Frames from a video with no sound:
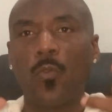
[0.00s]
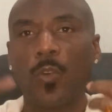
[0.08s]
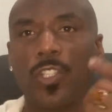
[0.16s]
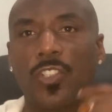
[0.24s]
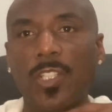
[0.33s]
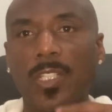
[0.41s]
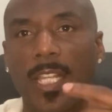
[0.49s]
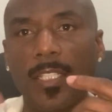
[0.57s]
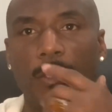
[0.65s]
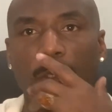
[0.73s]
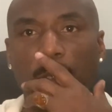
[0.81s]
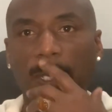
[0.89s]
What is your
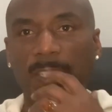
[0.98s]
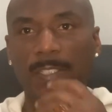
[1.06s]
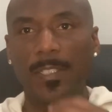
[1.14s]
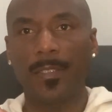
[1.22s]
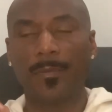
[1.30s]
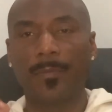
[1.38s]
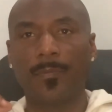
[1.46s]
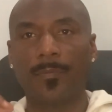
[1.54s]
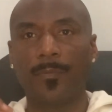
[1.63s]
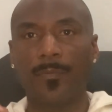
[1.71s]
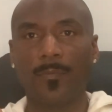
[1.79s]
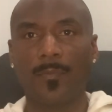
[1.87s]
concentration?
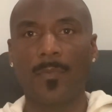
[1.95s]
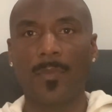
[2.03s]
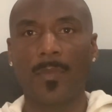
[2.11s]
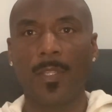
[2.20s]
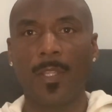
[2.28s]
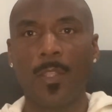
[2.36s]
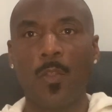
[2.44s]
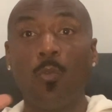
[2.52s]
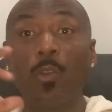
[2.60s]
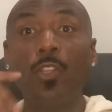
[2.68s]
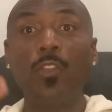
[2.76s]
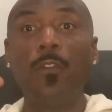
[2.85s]

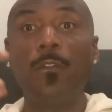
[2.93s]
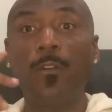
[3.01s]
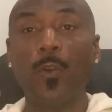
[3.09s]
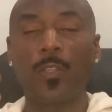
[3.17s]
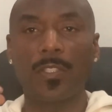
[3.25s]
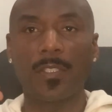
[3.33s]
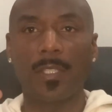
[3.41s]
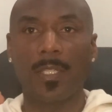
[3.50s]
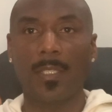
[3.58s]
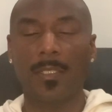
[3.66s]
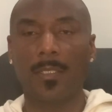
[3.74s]
What are you focused on?